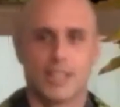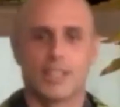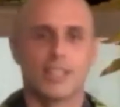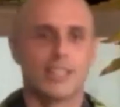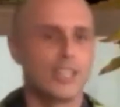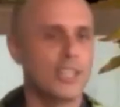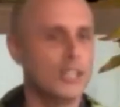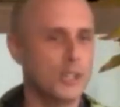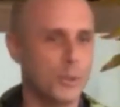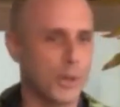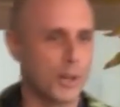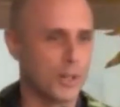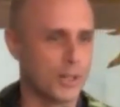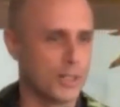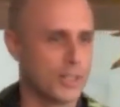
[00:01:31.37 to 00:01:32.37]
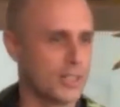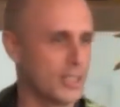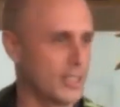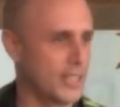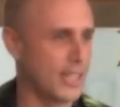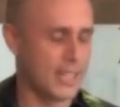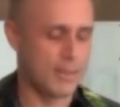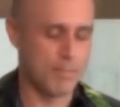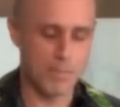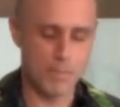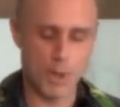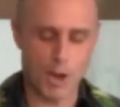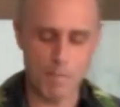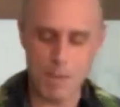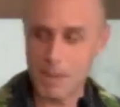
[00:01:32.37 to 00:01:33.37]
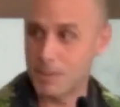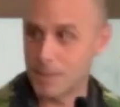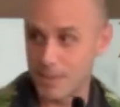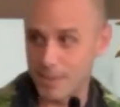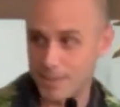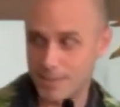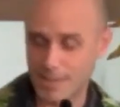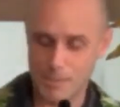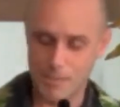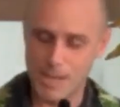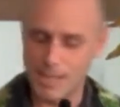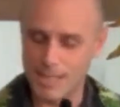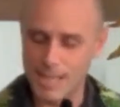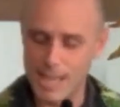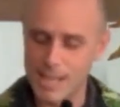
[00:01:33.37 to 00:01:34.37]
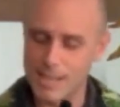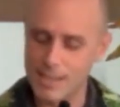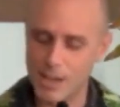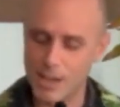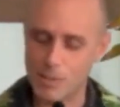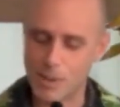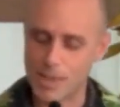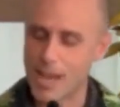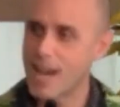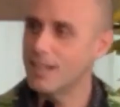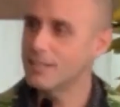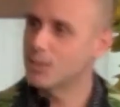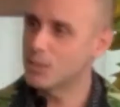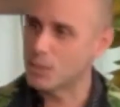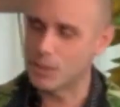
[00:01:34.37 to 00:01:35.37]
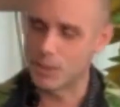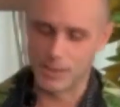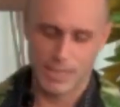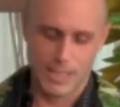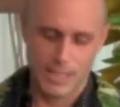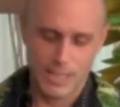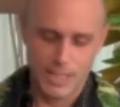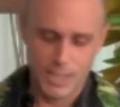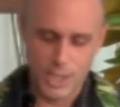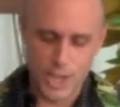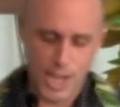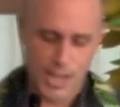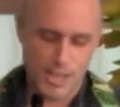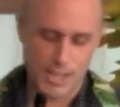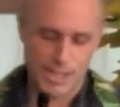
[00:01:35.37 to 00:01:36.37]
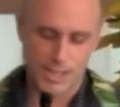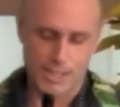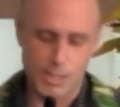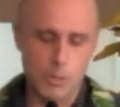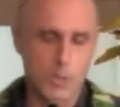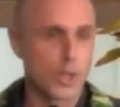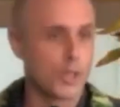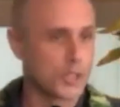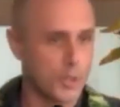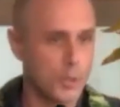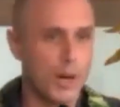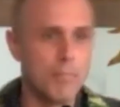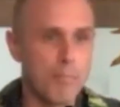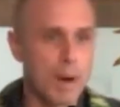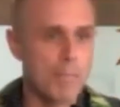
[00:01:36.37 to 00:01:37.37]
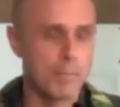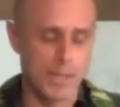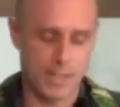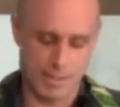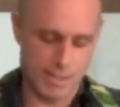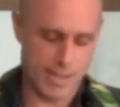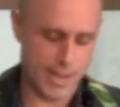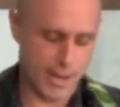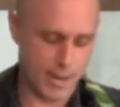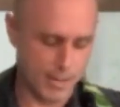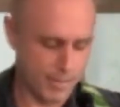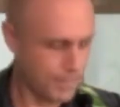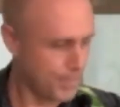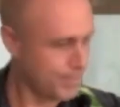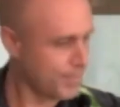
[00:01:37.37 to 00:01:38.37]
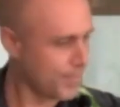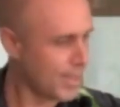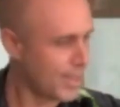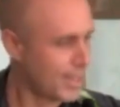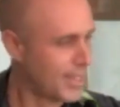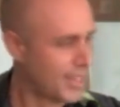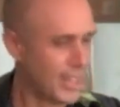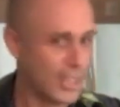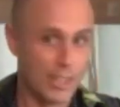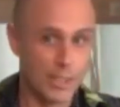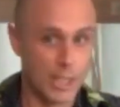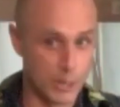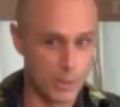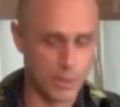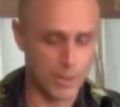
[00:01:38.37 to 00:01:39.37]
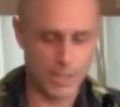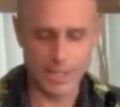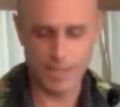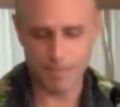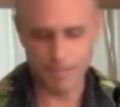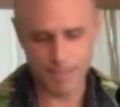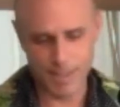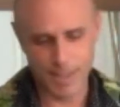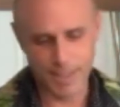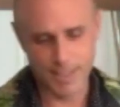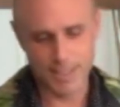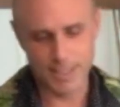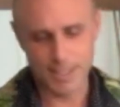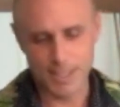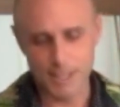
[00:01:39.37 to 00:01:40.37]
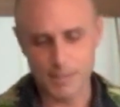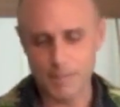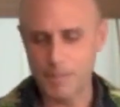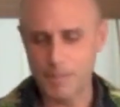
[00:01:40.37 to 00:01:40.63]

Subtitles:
he knew her and thought maybe I might get in there by that, so check. And there was also a Muppet there, literally. See,